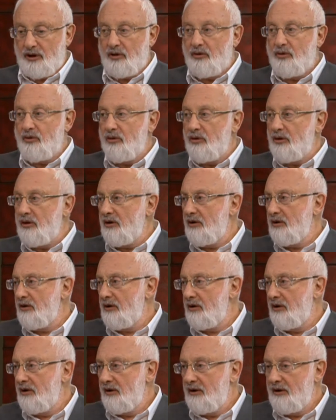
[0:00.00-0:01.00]
That
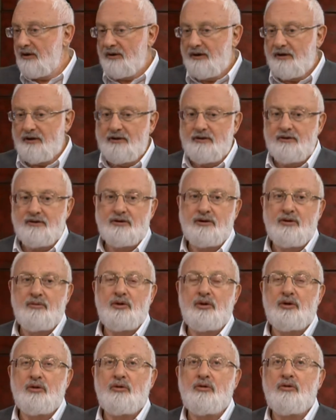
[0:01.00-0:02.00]

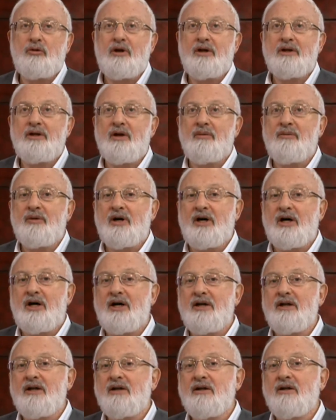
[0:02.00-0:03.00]
each is like a
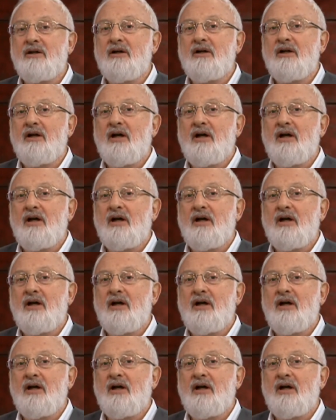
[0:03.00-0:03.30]
circle